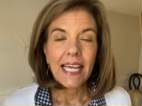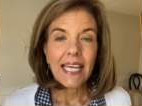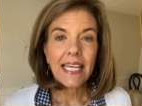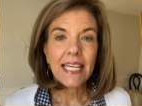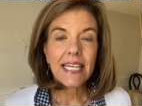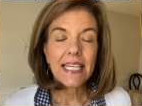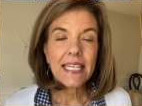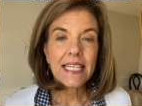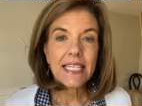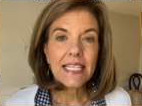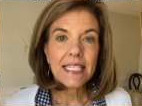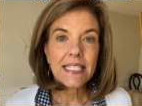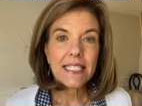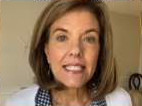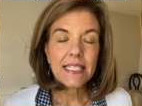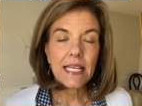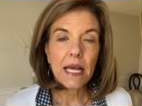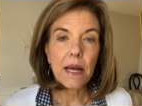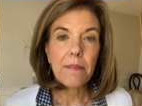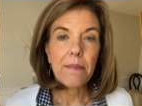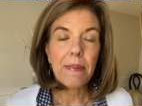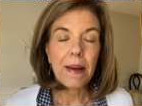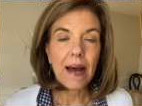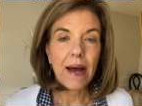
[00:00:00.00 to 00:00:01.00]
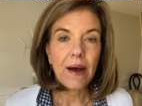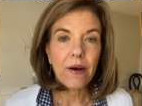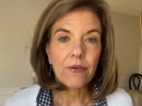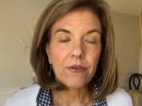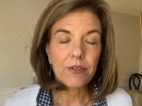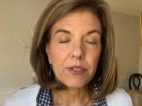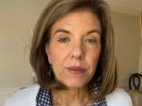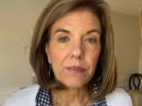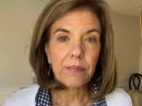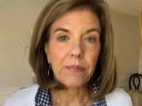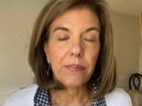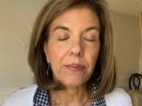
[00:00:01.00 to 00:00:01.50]
is
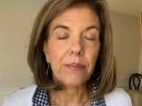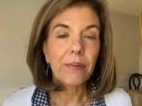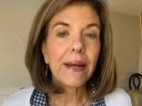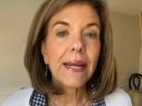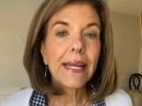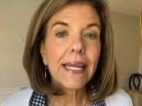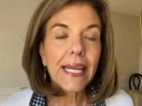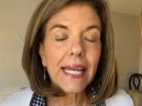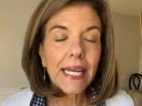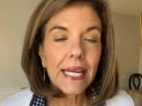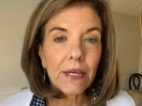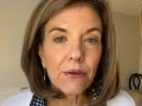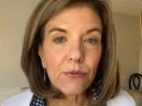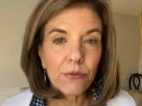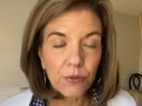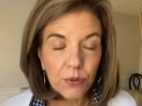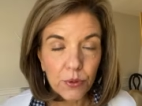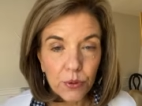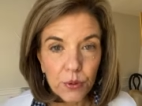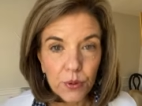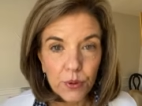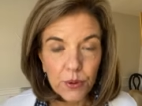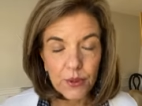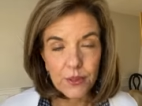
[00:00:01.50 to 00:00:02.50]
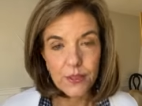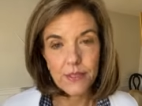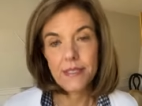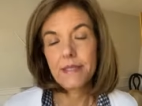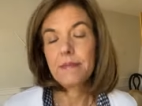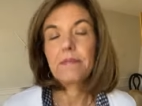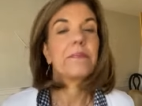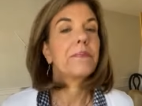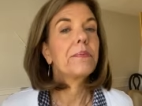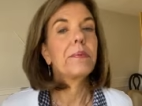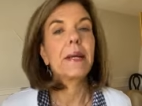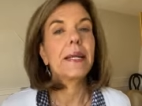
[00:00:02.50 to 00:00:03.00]
about breaking
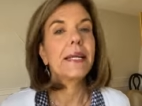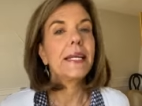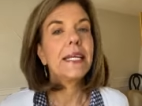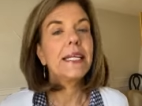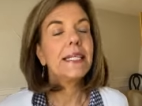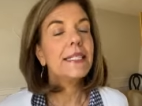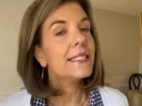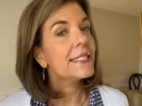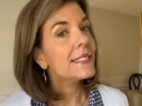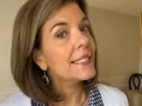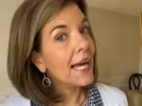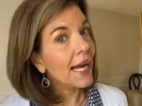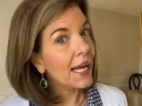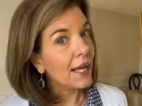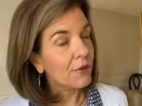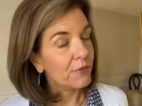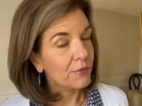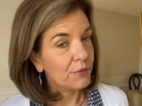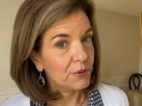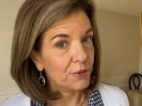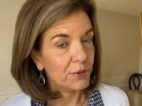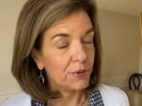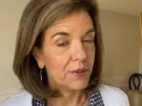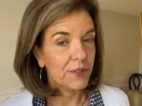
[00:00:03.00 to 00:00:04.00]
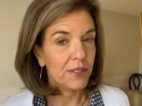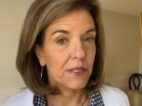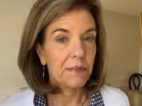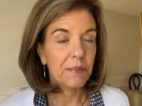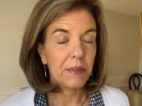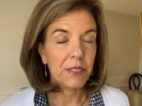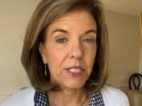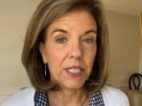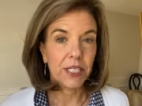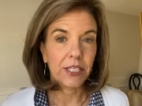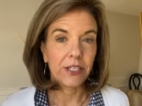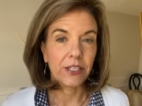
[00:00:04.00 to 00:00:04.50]
rules, breaking style rules in
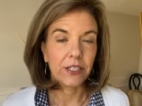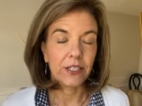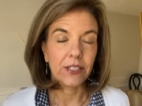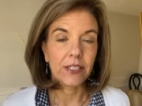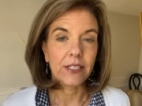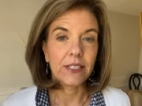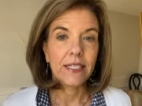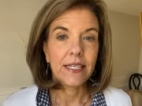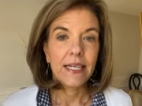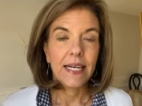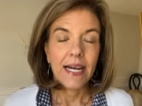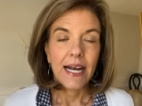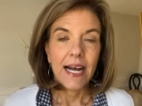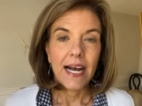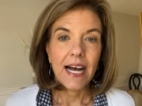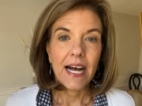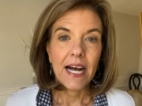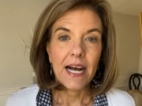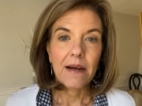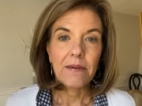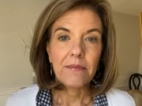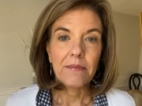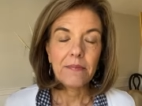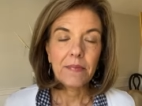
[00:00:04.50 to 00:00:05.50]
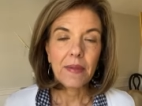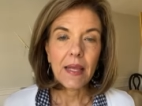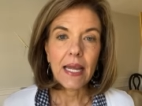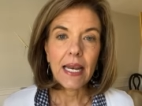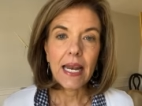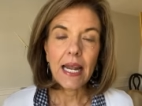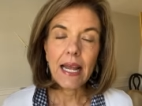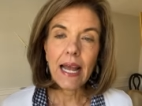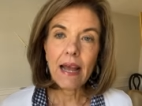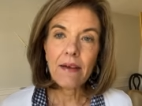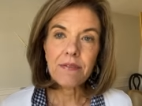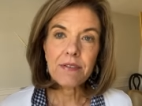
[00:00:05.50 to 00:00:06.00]
particular. Um, and
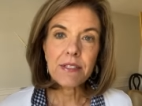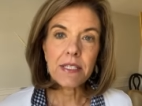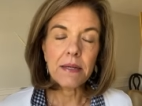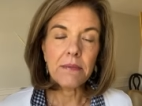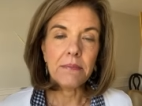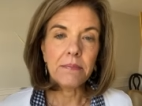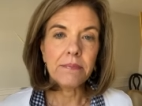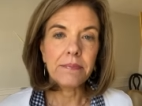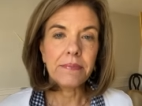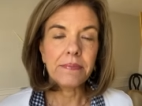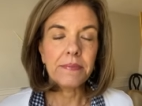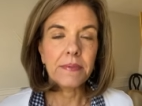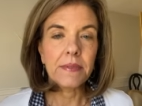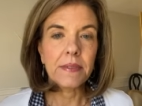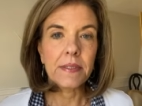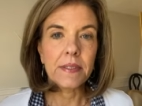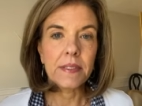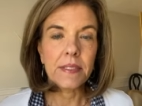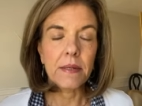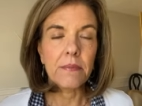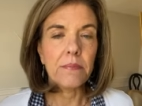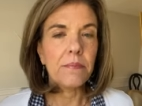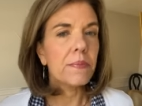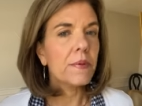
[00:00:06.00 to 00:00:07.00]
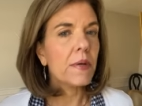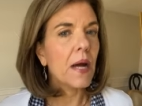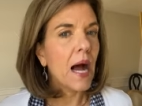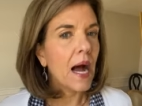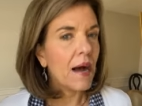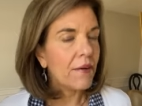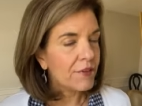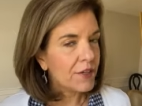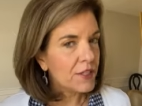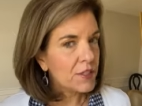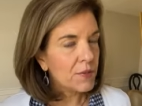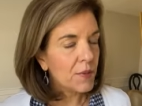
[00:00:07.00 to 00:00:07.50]
I have some some
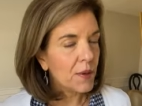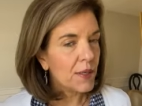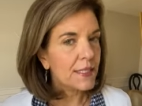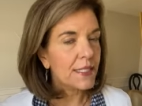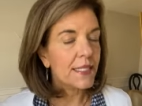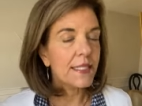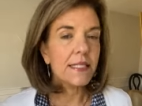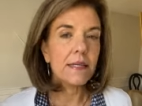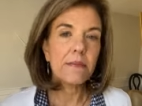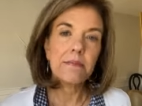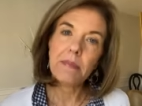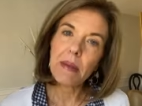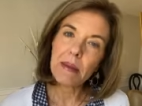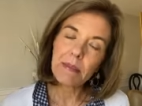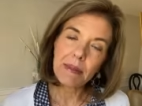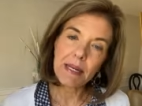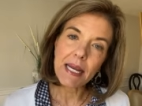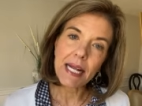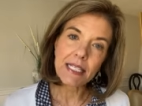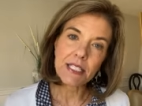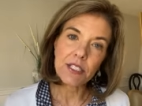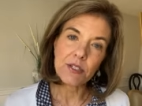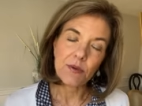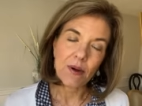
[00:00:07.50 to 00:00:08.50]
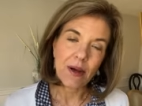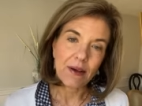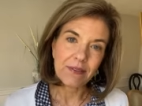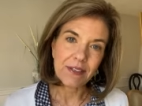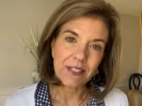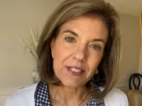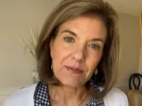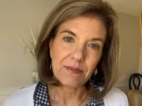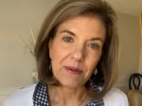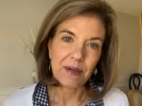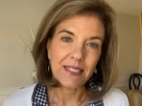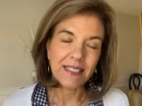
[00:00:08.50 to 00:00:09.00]
obvious ones and some maybe not so
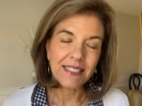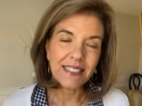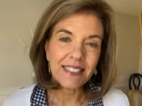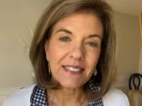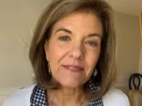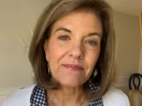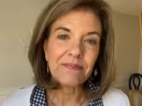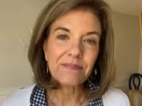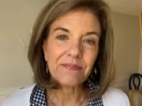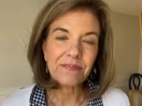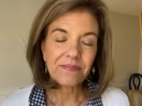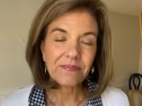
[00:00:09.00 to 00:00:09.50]
obvious ones,